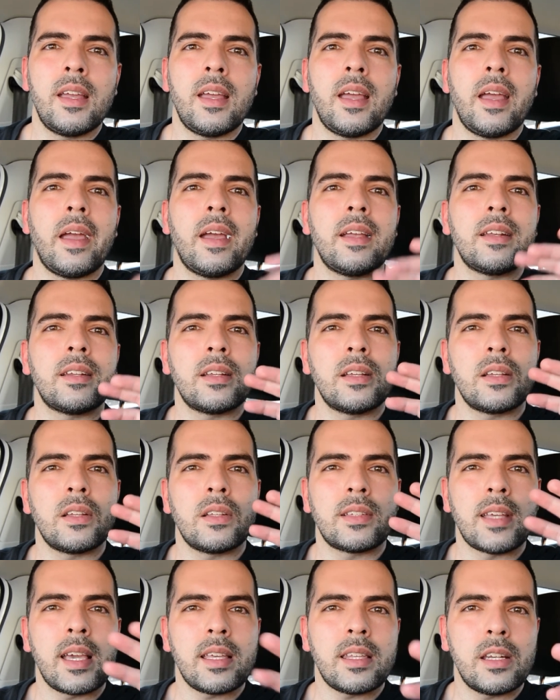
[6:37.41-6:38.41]
And
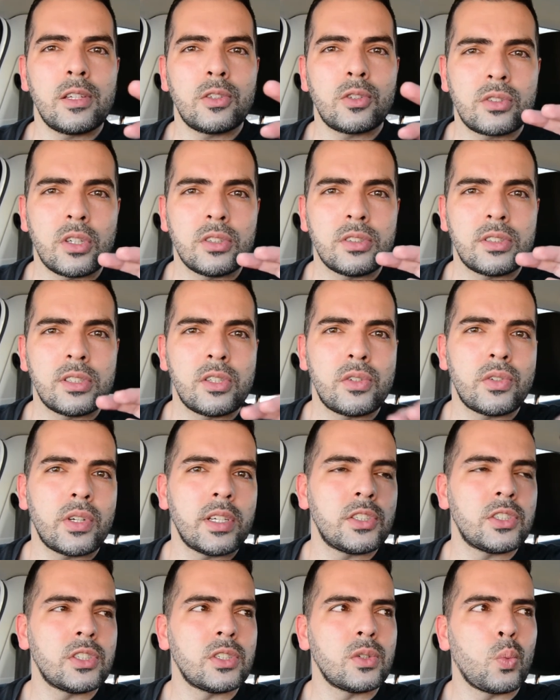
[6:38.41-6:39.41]
take that into
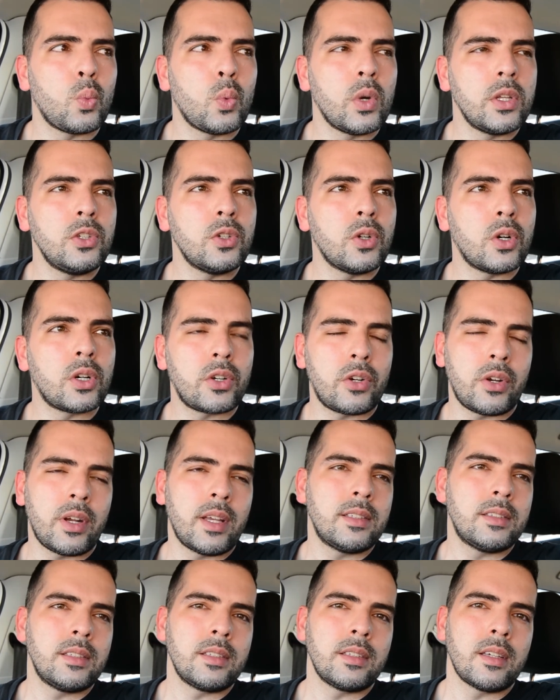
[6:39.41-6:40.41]
consideration when you're
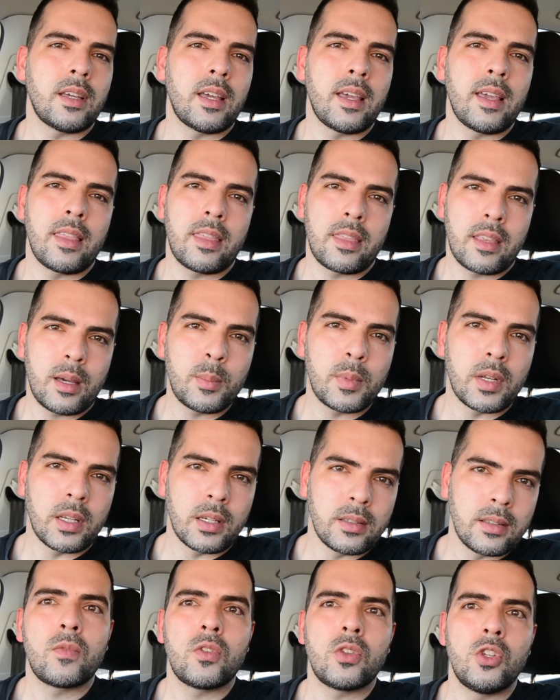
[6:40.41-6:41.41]
creating a thumbnail.